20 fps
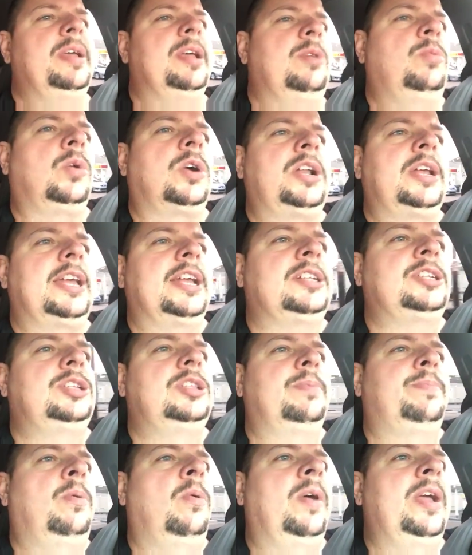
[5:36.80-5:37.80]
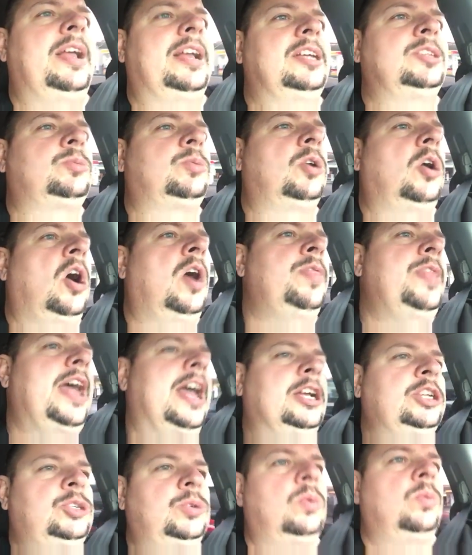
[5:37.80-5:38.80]
we're going to get to the point, because we're on the
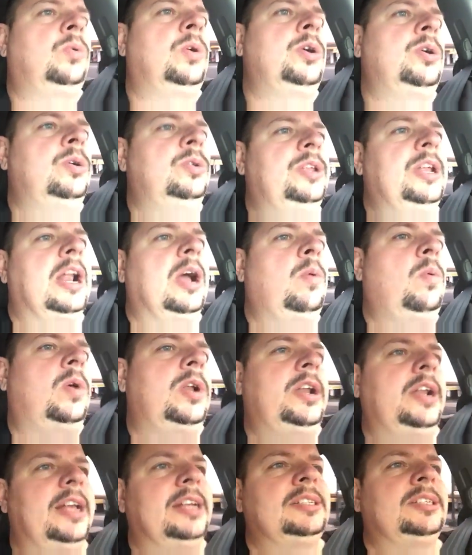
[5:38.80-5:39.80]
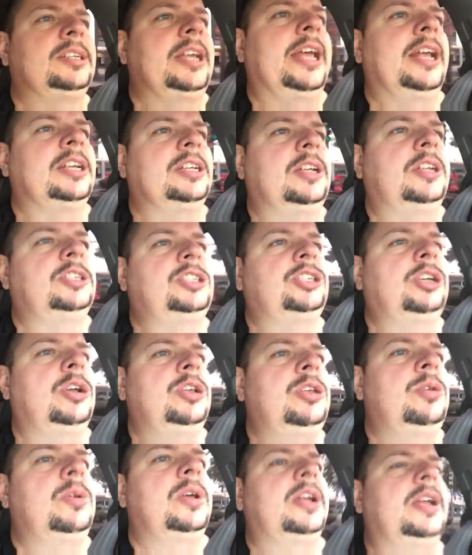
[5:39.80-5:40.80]
actual road, that I wanted to show
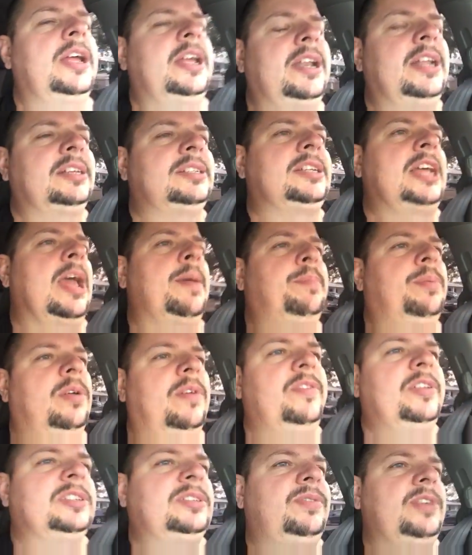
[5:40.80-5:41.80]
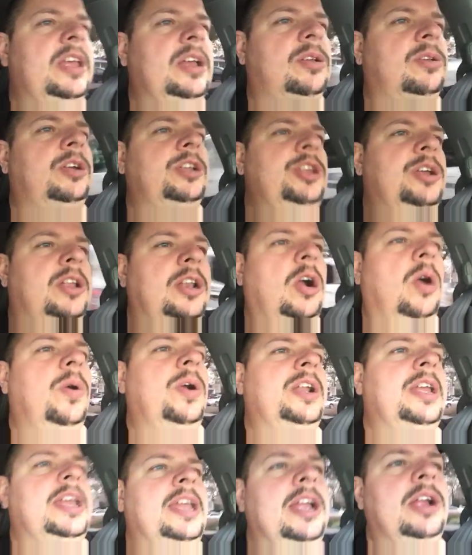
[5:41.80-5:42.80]
you an example of this vehicle, and you can
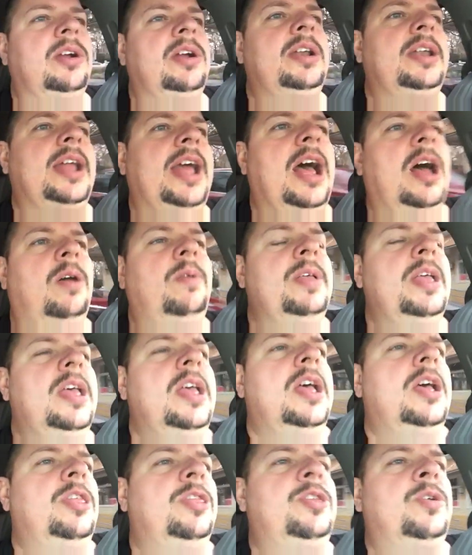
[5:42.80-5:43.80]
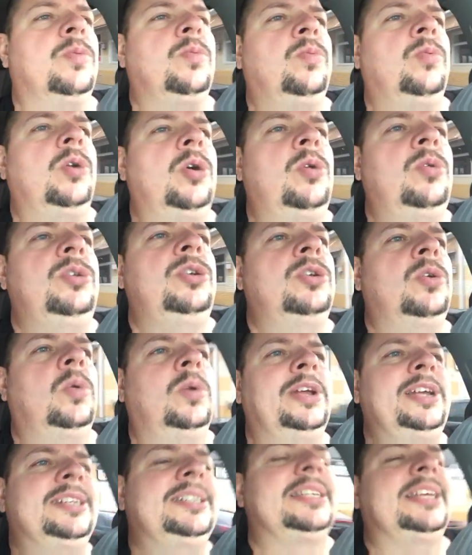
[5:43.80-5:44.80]
already hear it now. The road
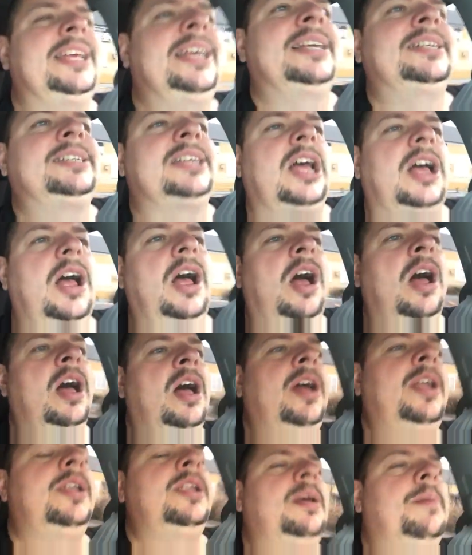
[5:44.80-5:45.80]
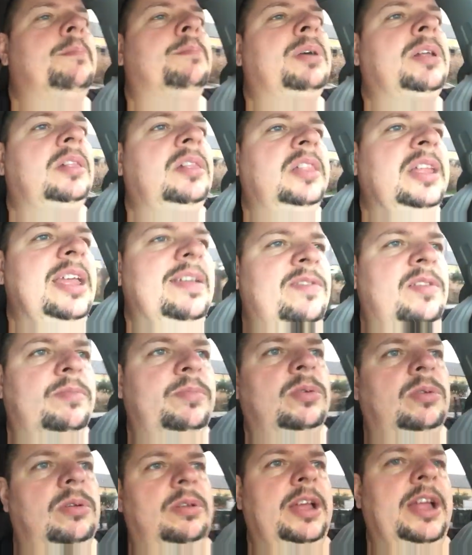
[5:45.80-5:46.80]
noise is
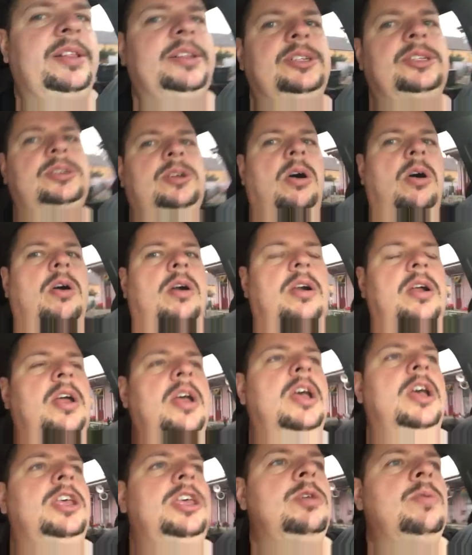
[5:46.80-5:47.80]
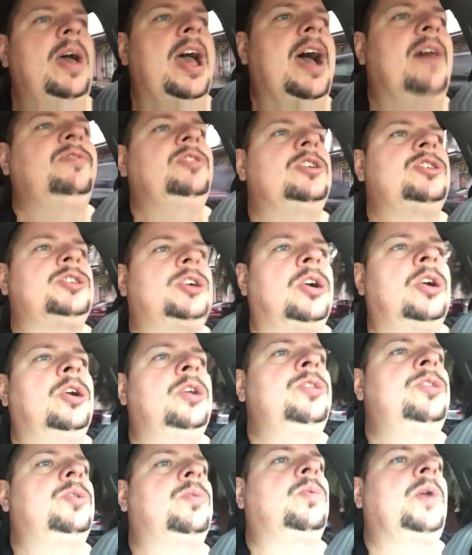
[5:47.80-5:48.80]
unbelievable in this car. You have to
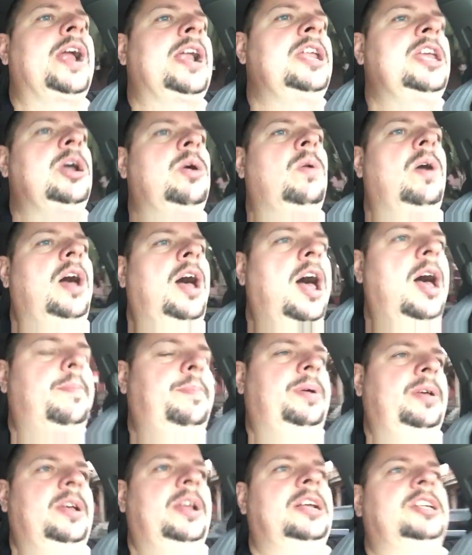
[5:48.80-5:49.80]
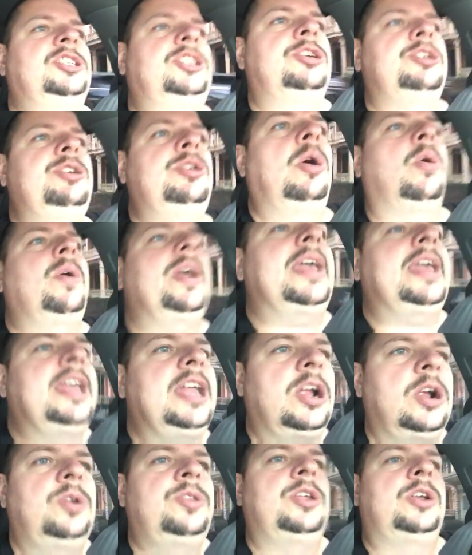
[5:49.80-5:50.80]
turn the radio up so you don't
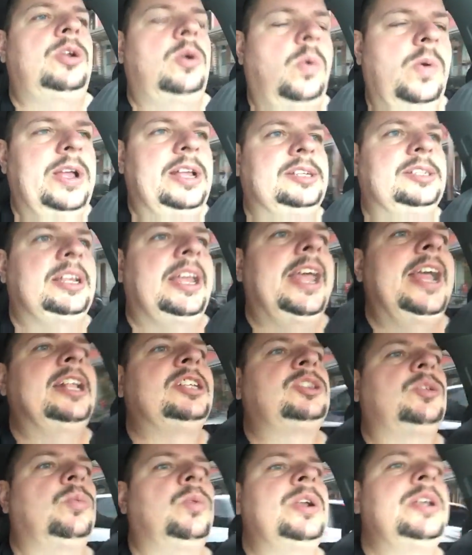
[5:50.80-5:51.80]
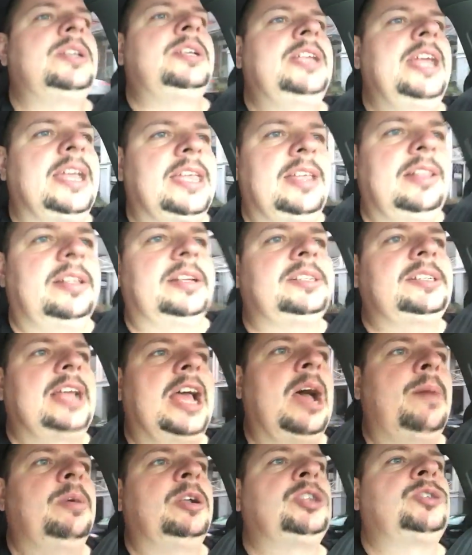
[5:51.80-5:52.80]
hear the noise. It's ridiculous
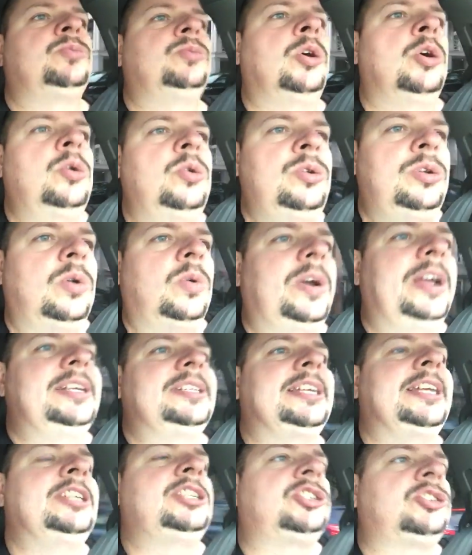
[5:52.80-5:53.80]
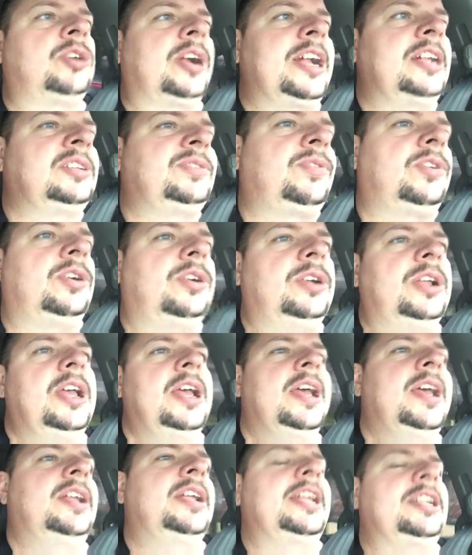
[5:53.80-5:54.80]
how much road noise is transferred
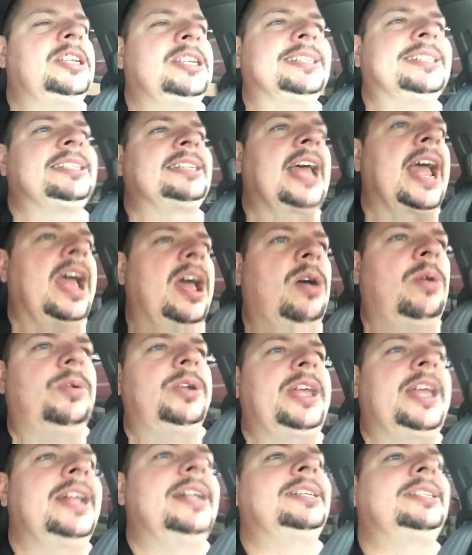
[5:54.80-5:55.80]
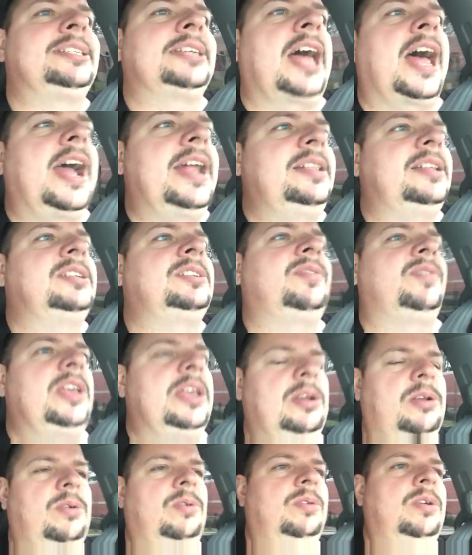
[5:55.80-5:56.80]
to sound inside this
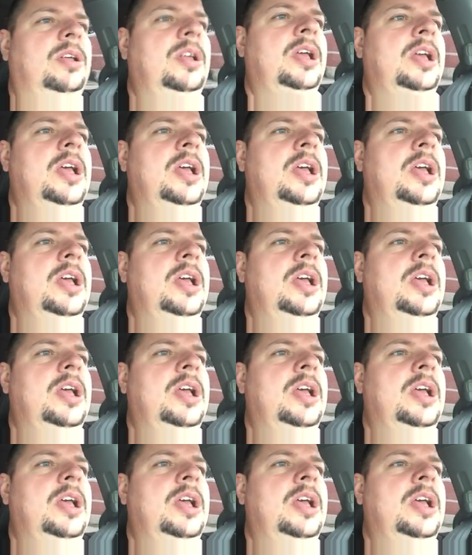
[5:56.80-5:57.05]
vehicle.